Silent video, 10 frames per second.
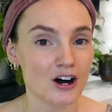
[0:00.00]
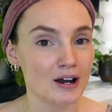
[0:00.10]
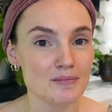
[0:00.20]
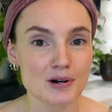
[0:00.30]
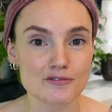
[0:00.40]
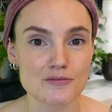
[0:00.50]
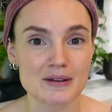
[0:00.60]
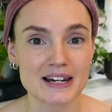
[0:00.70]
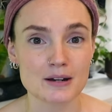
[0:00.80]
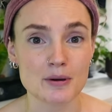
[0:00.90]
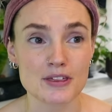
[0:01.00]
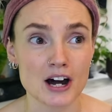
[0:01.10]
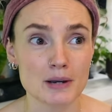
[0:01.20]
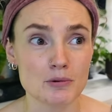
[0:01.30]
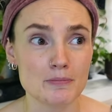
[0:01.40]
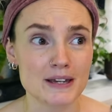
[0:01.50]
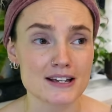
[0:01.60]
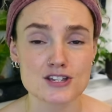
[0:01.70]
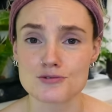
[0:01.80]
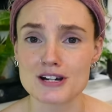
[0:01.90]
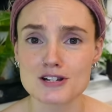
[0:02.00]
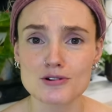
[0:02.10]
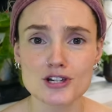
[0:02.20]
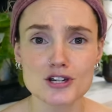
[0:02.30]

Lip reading: I'm not familiar with, I will be straight on